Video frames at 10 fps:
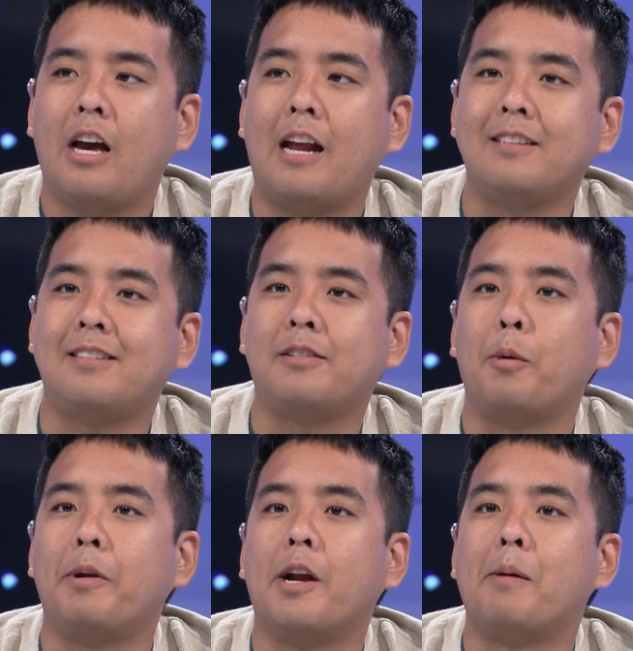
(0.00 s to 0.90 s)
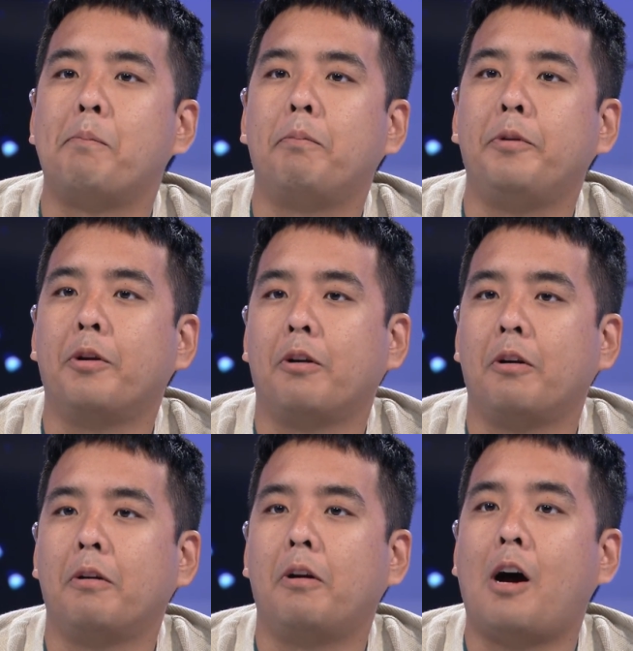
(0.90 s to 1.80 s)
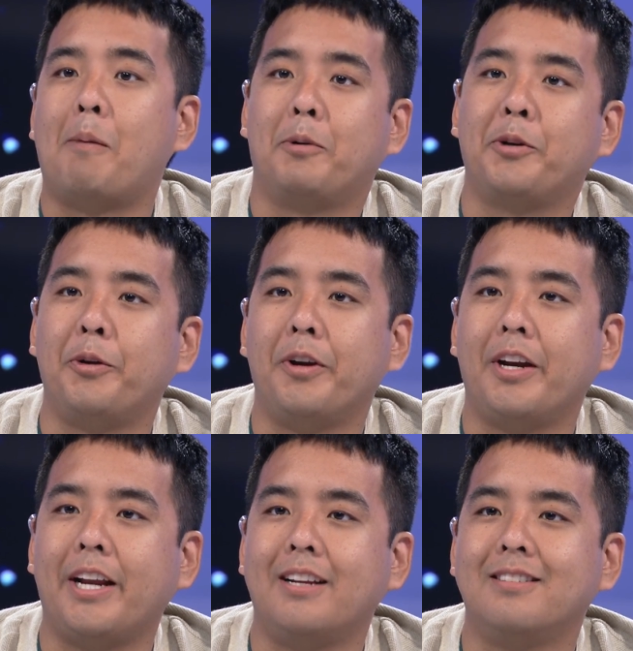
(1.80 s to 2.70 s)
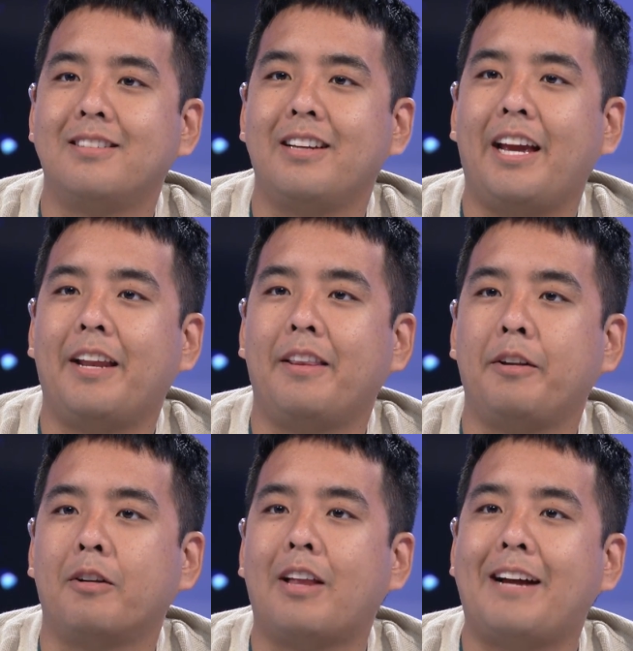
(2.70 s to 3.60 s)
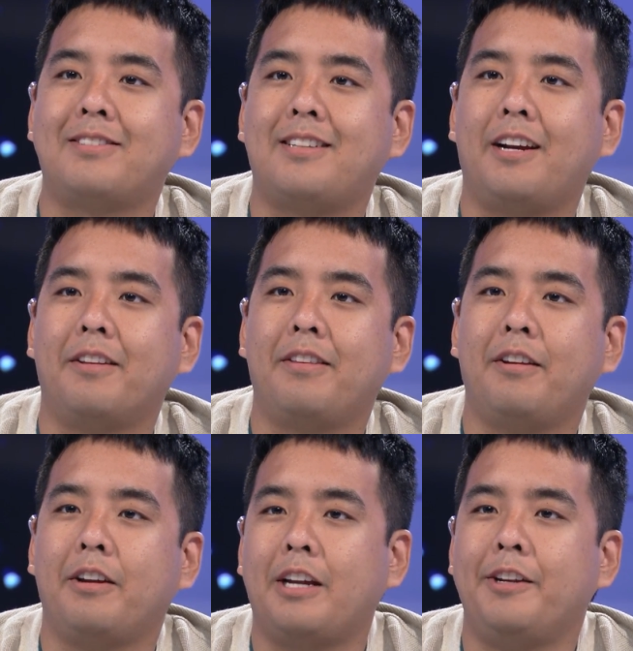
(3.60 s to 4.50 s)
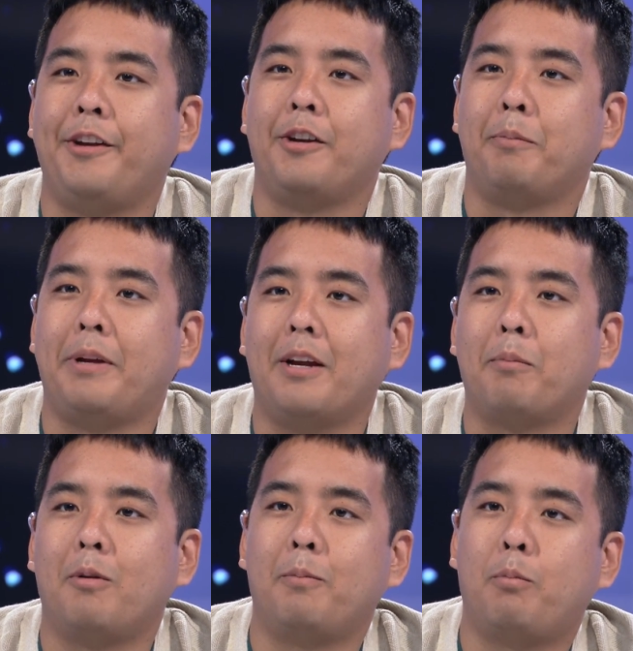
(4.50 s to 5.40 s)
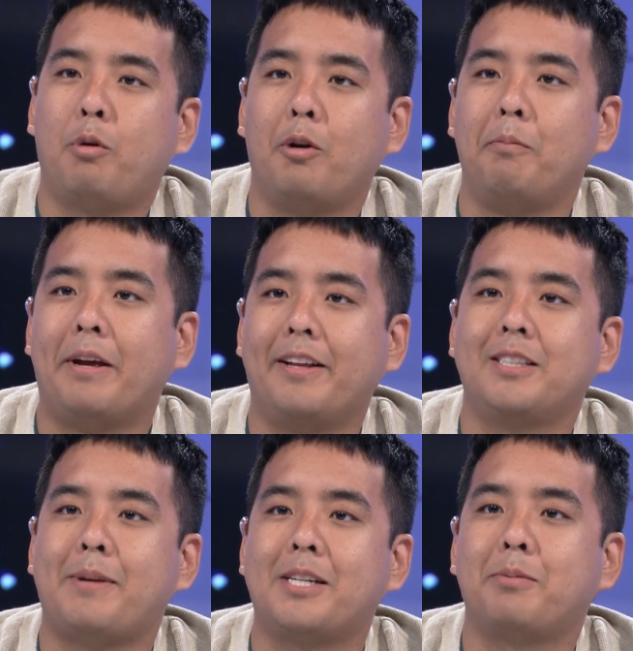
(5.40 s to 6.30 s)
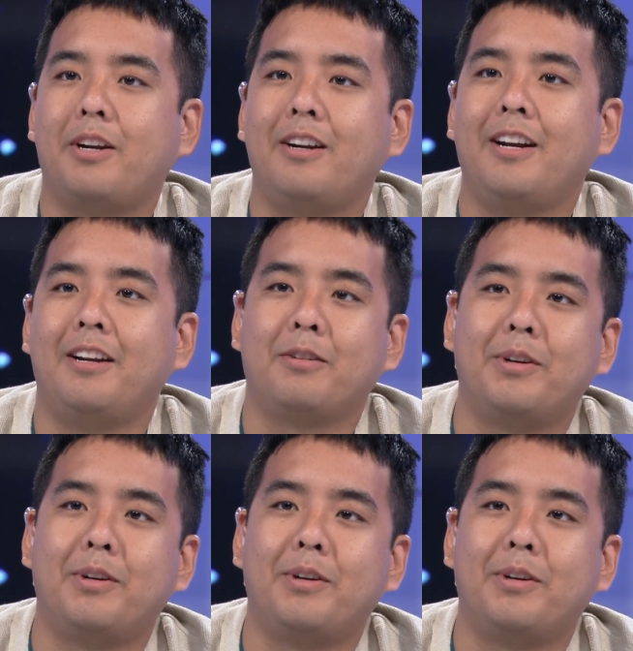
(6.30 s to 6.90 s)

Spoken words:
How does this open up your opportunities and your lifestyle to continue to be a pro Melee Smash player in